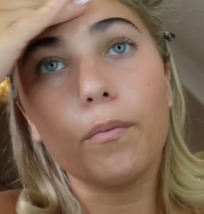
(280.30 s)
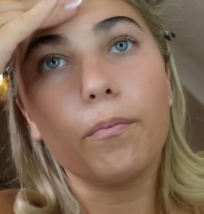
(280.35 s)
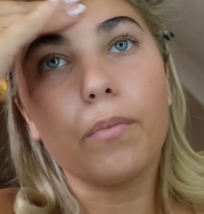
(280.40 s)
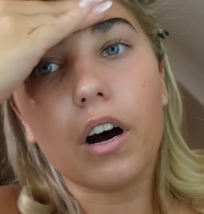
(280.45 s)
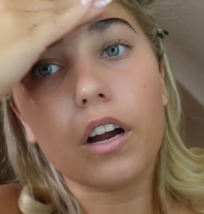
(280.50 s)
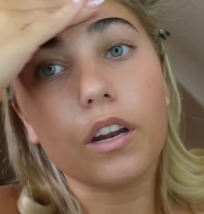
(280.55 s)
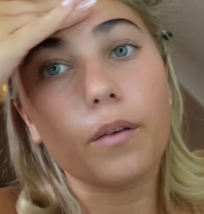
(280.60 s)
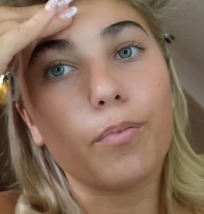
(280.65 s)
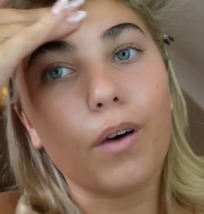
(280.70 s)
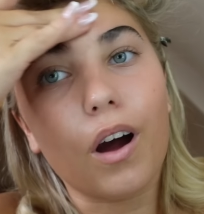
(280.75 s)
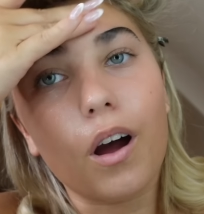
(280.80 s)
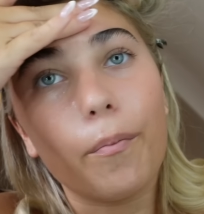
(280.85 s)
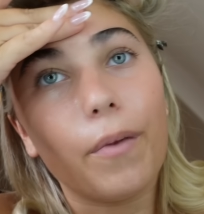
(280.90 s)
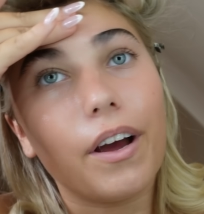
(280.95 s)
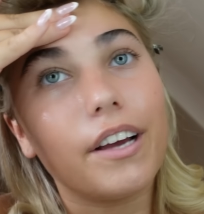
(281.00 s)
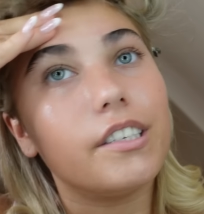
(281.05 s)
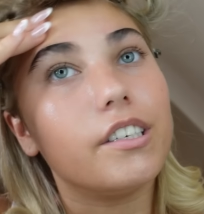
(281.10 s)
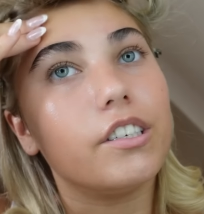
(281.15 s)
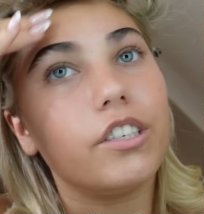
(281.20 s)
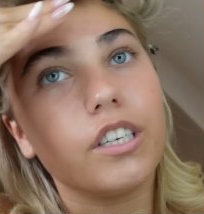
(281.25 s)
bombarded by her
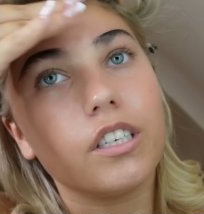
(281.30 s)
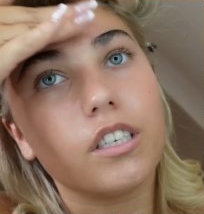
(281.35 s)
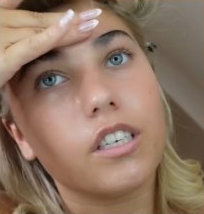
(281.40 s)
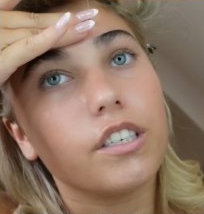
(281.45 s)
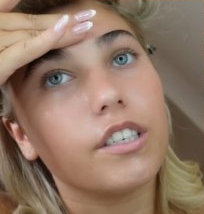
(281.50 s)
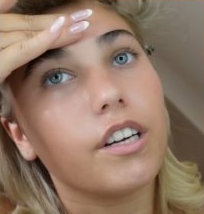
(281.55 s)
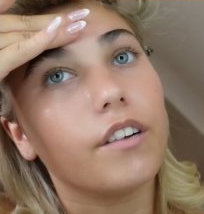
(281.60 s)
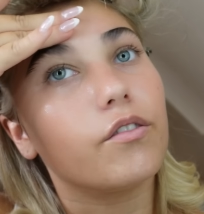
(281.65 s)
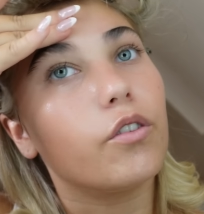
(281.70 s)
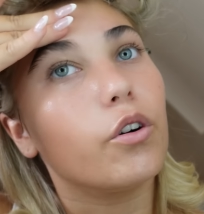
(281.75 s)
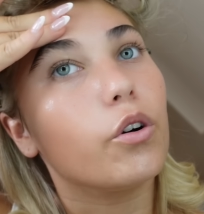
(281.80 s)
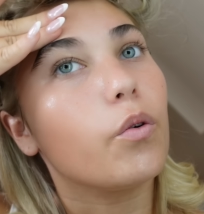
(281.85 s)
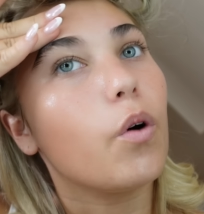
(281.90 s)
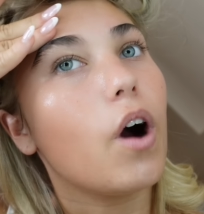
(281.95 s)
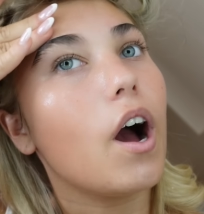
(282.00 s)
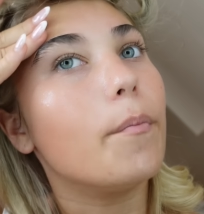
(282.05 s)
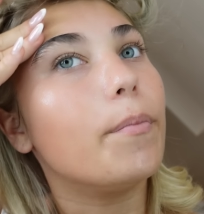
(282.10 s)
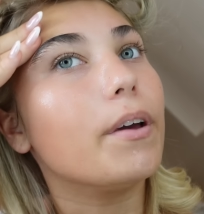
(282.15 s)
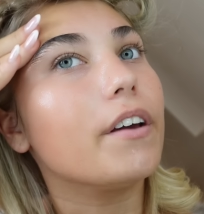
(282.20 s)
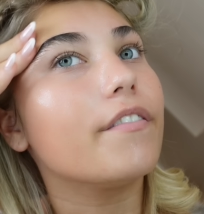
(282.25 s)
messages because I've got
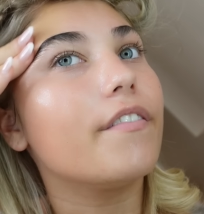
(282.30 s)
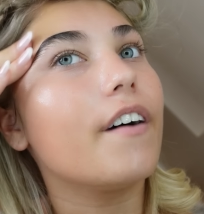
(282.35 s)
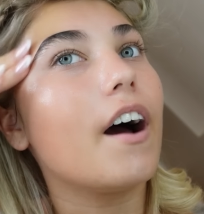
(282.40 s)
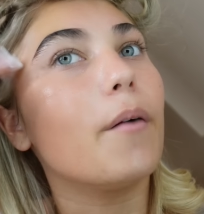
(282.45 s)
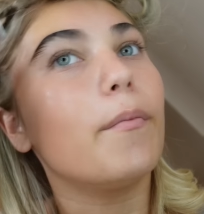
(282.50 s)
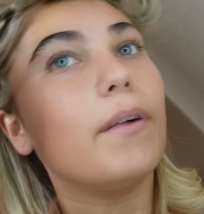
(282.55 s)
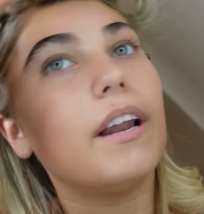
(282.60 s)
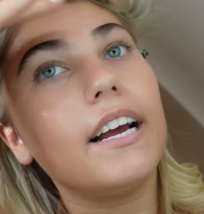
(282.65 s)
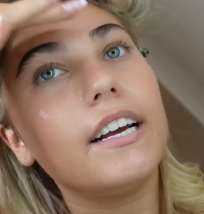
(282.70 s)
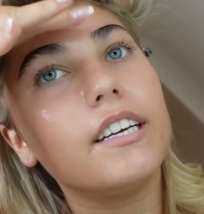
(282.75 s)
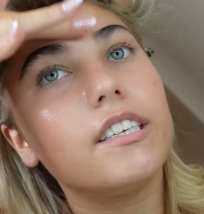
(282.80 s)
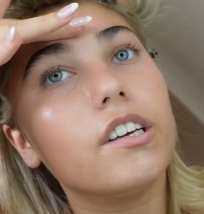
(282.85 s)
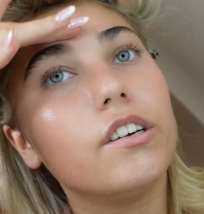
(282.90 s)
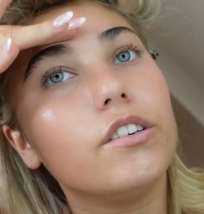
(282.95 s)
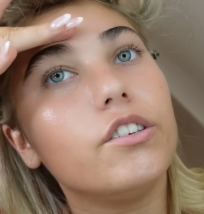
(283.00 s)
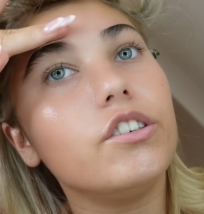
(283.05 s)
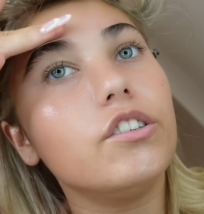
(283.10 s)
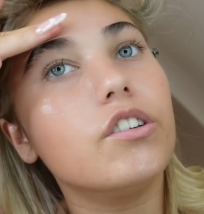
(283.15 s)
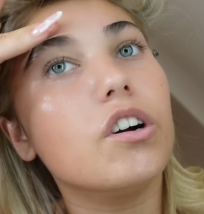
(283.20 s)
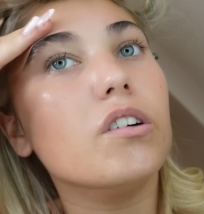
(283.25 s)
quite a big family.
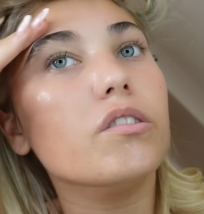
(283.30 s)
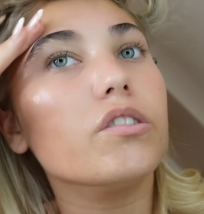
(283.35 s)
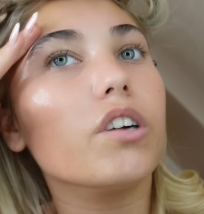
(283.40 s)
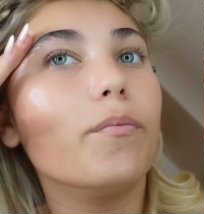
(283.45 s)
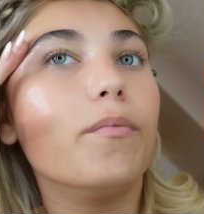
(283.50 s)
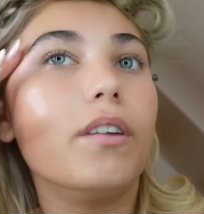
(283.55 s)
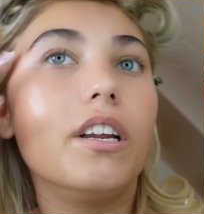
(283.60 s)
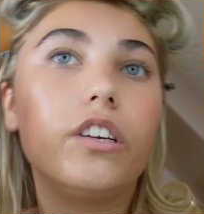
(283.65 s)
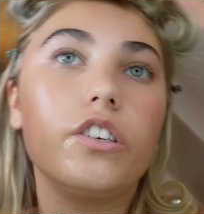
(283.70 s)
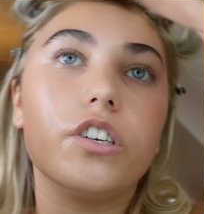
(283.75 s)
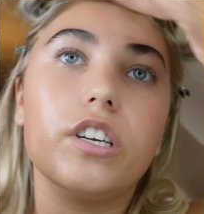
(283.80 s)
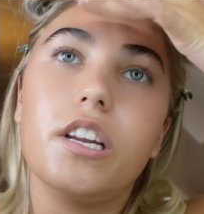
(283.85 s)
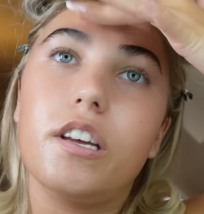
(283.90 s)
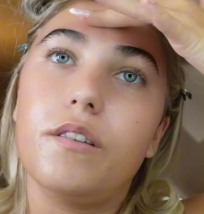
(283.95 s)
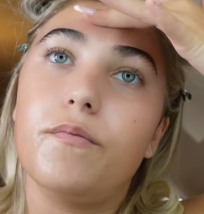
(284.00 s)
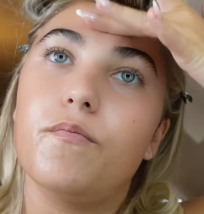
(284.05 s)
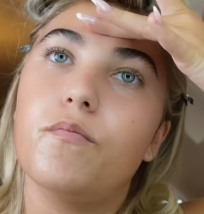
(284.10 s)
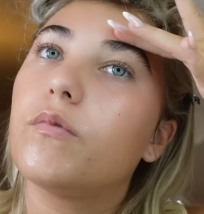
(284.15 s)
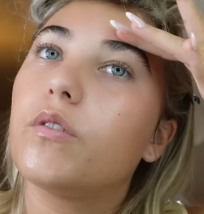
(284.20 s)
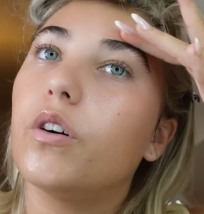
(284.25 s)
So she knows I'm
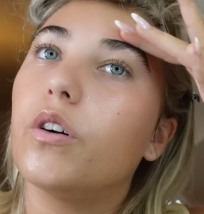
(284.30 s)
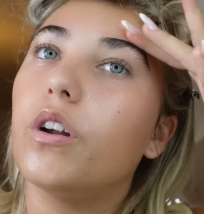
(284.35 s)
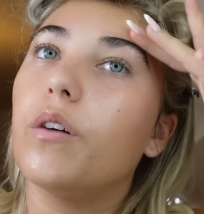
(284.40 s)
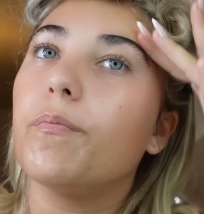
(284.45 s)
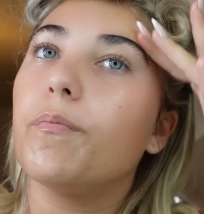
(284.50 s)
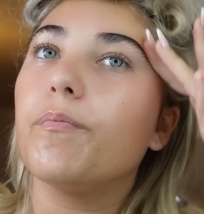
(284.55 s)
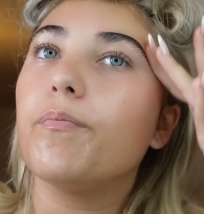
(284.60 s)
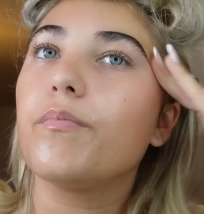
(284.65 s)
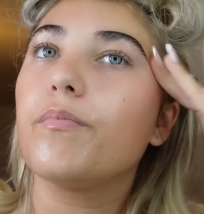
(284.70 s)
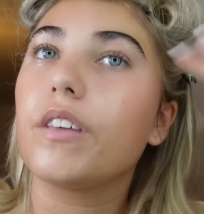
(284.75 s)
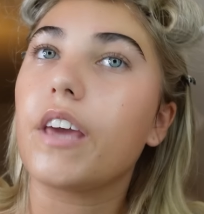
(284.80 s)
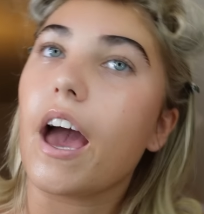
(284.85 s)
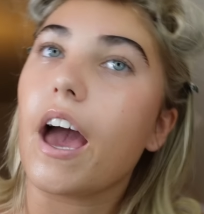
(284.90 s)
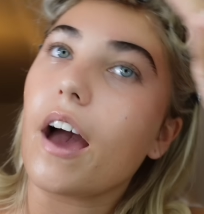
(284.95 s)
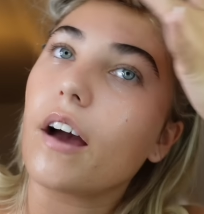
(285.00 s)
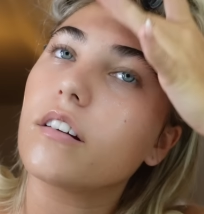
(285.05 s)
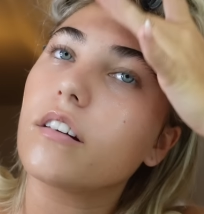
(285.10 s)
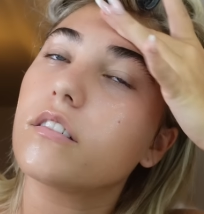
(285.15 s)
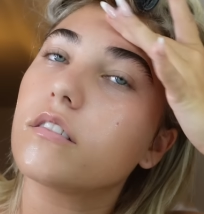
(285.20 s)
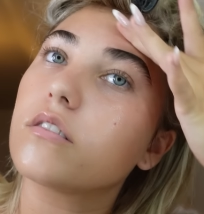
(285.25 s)
literally gonna
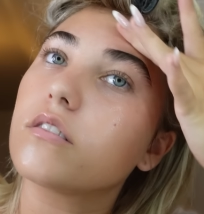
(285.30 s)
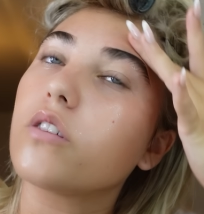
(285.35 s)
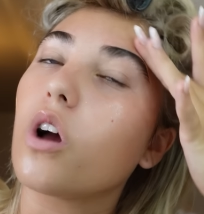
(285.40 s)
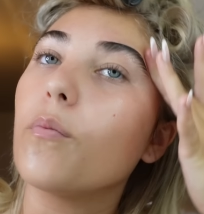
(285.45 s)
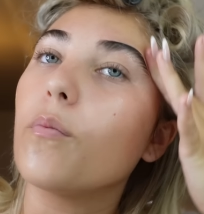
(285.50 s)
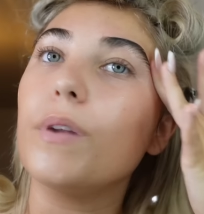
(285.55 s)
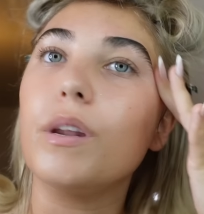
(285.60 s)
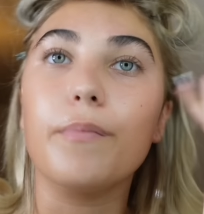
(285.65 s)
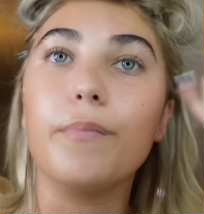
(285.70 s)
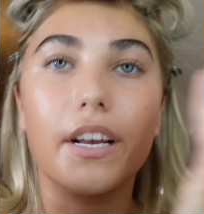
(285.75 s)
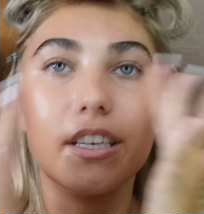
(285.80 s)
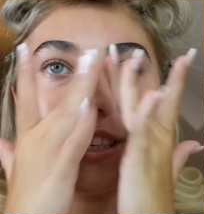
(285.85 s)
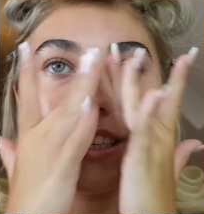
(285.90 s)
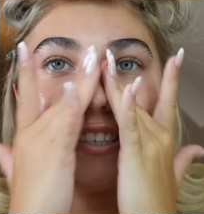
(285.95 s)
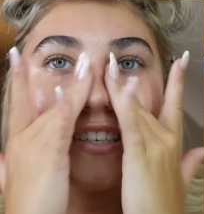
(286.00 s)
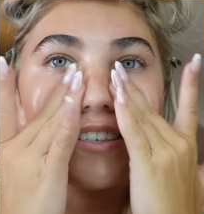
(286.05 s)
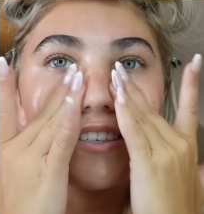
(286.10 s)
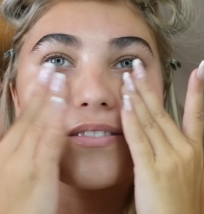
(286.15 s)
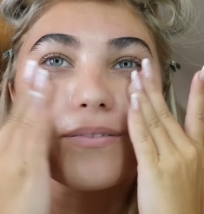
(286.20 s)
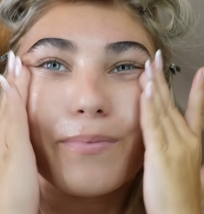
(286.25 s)
get so many
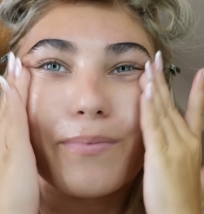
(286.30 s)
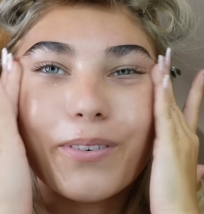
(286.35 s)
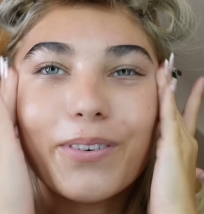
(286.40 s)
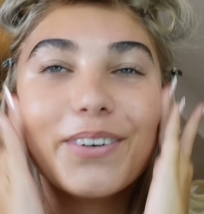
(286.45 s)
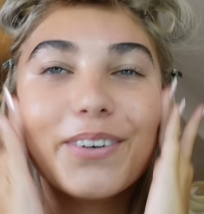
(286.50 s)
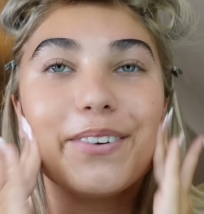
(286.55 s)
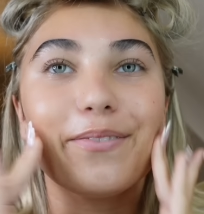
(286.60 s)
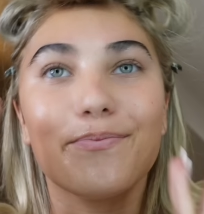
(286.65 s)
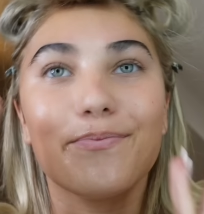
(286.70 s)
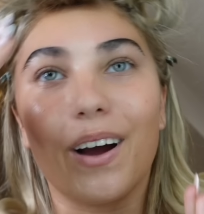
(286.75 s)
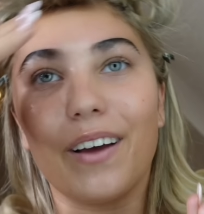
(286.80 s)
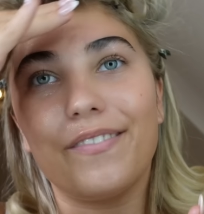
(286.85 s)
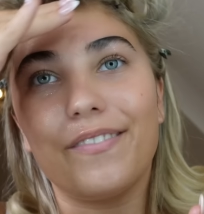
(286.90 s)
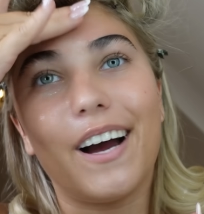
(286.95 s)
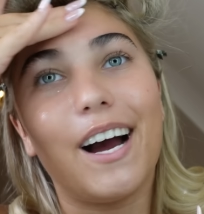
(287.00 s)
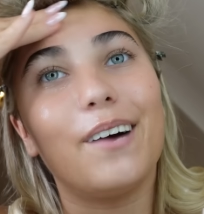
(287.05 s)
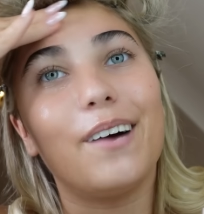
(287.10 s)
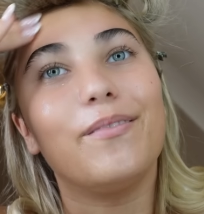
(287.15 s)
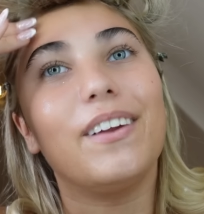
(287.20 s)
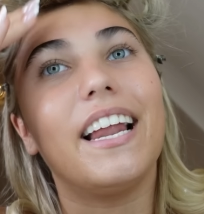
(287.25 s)
messages from all of my
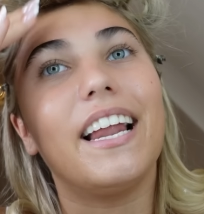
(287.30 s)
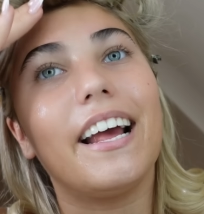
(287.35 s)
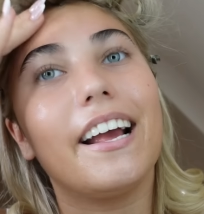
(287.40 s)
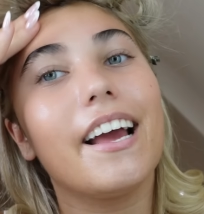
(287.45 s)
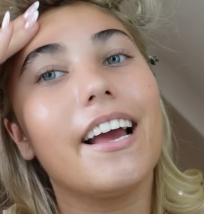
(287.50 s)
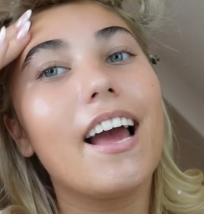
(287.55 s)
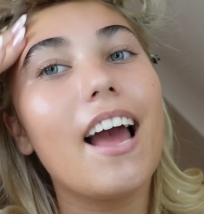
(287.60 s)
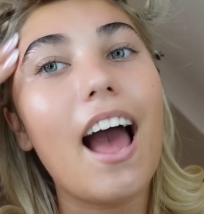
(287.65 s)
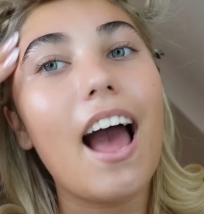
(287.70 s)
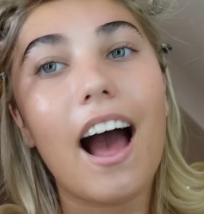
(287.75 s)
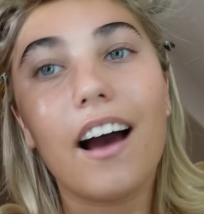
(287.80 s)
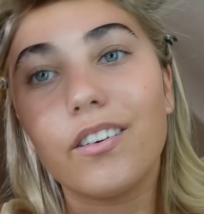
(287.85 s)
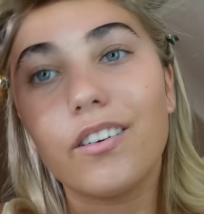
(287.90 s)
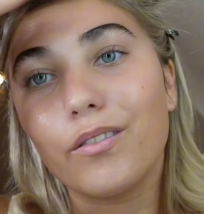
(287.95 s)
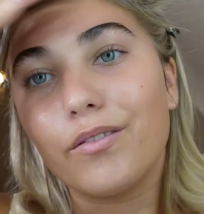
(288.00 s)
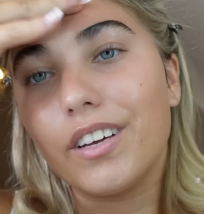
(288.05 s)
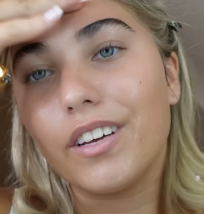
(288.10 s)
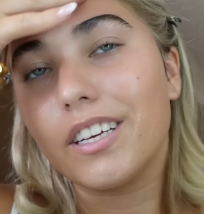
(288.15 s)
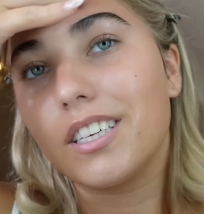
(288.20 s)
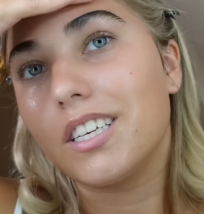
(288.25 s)
family and
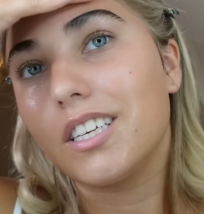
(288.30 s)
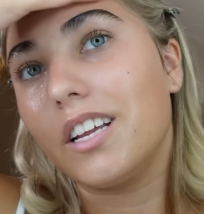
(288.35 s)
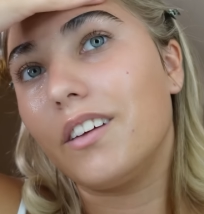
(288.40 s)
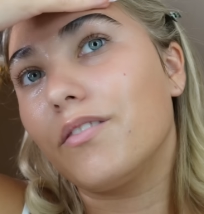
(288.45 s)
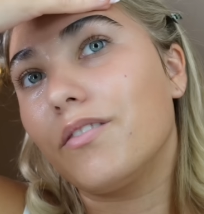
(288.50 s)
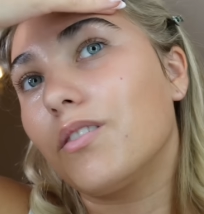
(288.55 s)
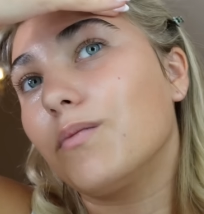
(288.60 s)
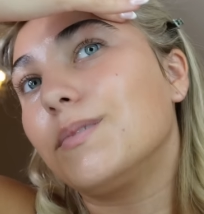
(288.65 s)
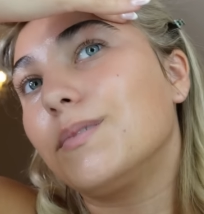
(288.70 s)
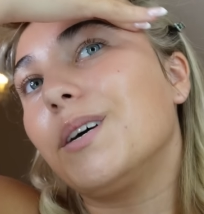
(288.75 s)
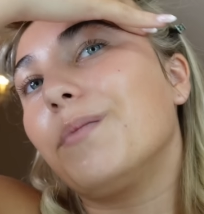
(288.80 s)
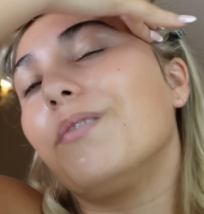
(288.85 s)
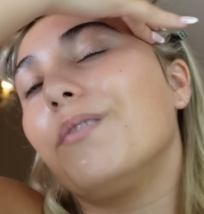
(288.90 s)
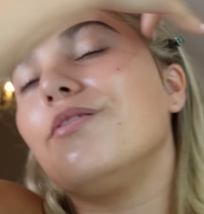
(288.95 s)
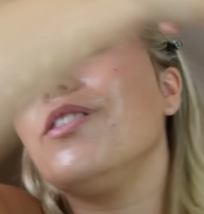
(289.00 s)
obviously from some